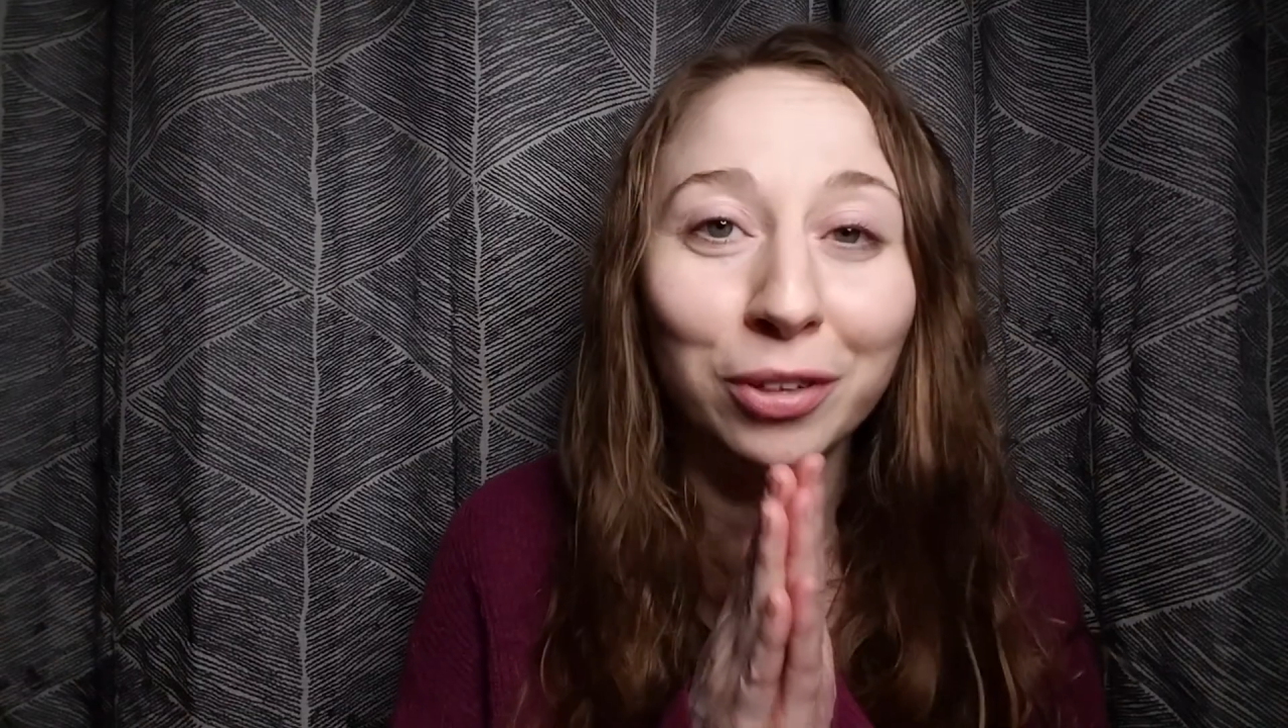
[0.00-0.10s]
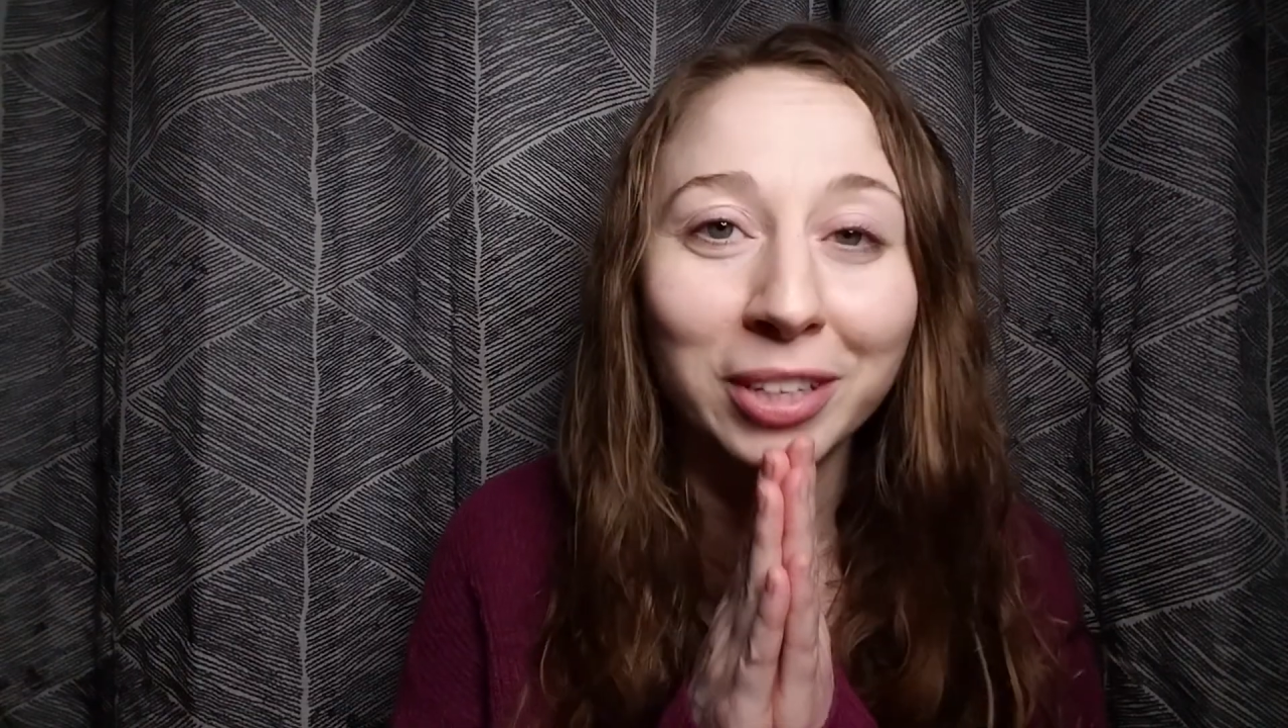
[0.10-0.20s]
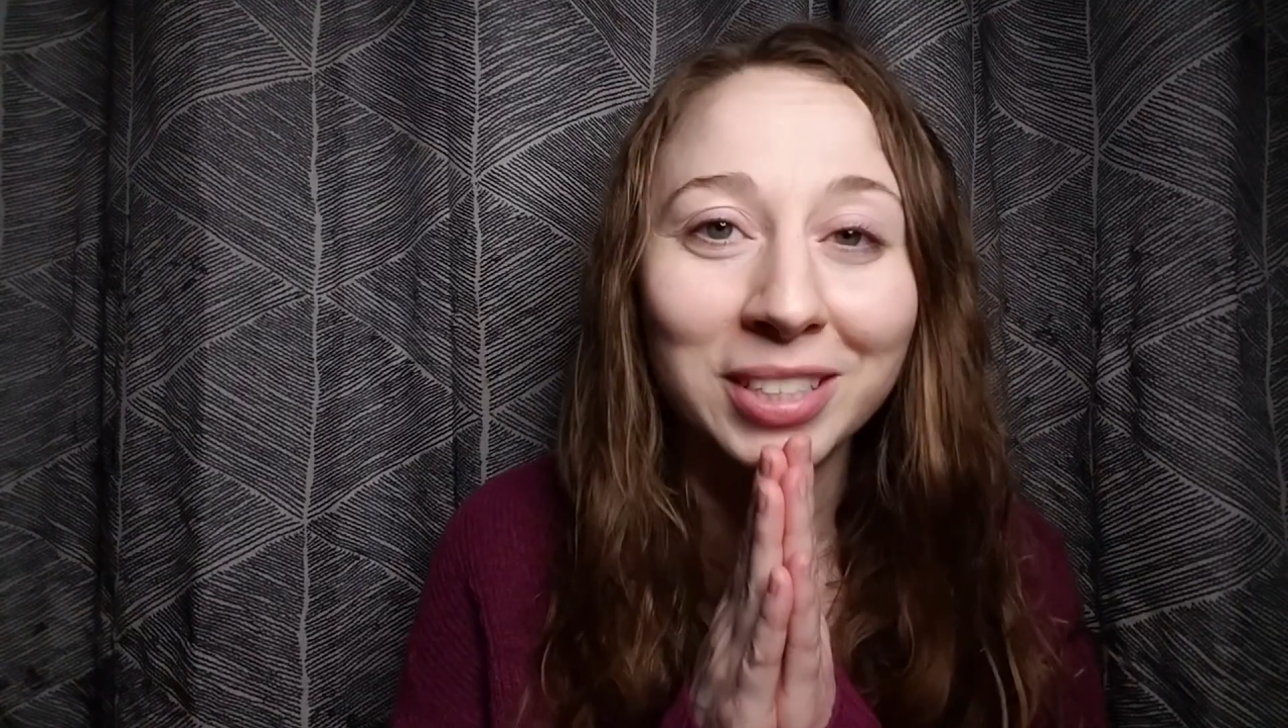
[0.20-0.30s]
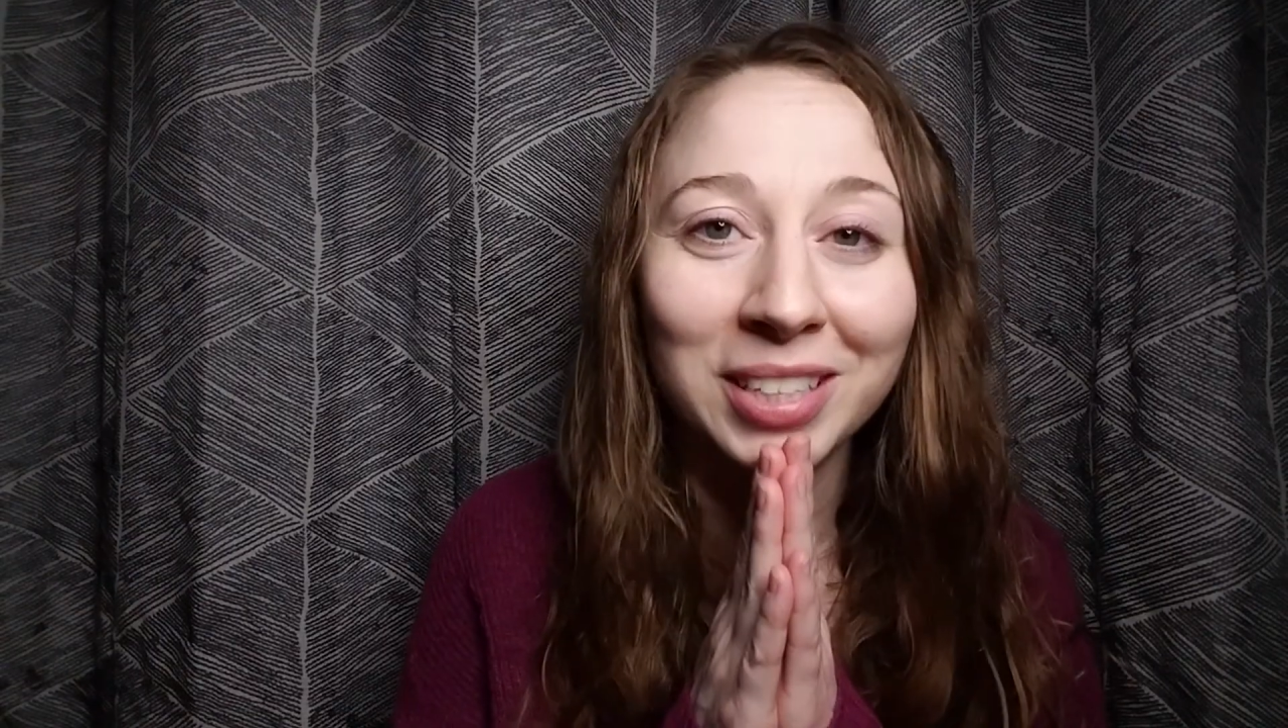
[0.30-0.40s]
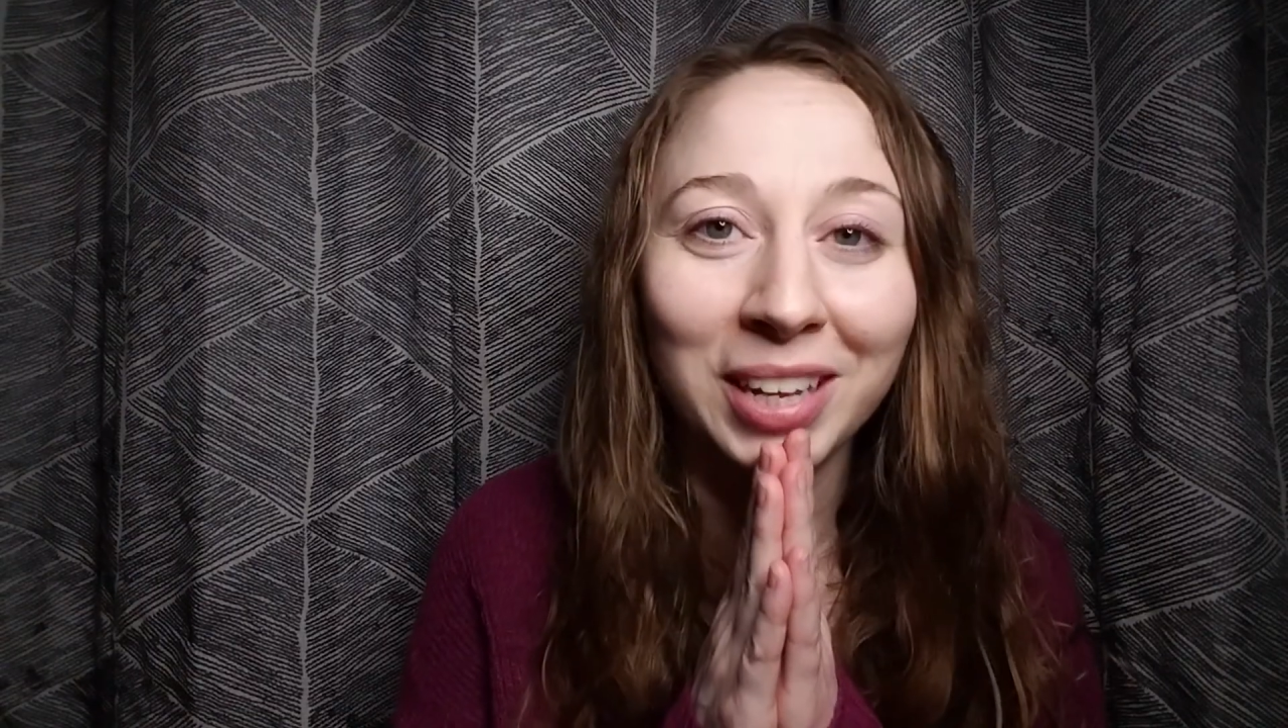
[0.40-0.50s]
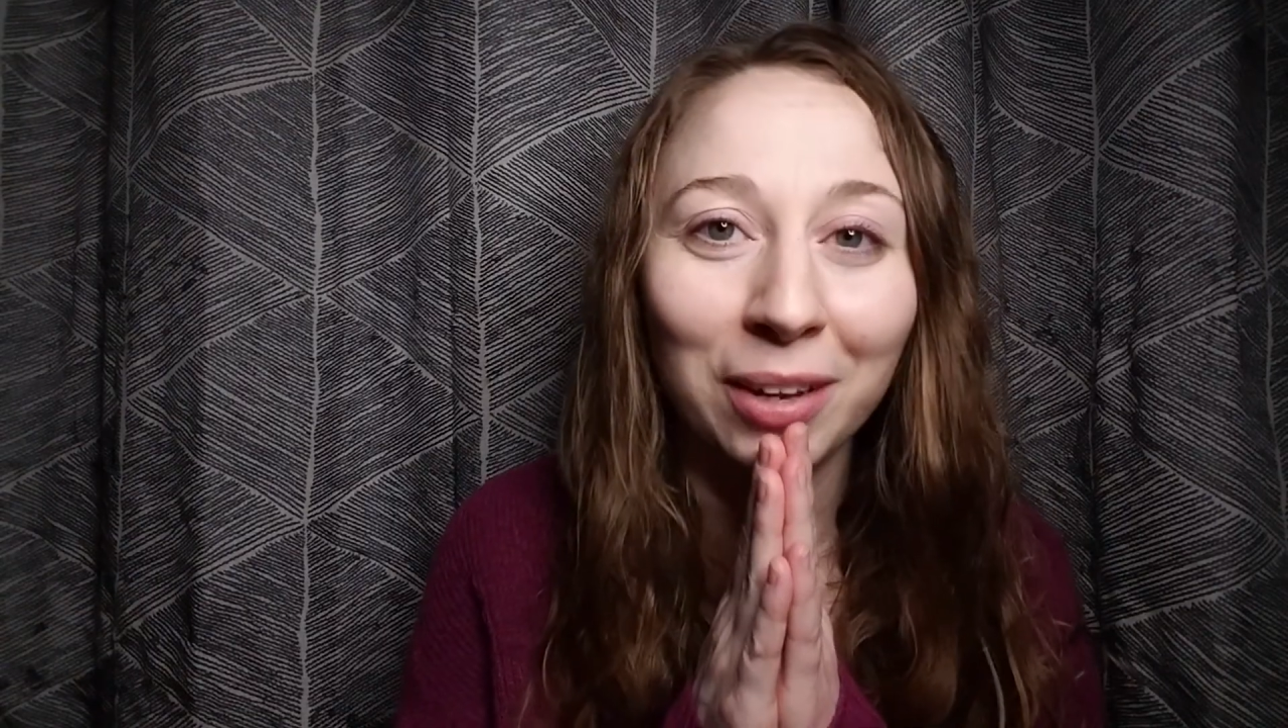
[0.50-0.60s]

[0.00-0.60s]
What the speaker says: listening.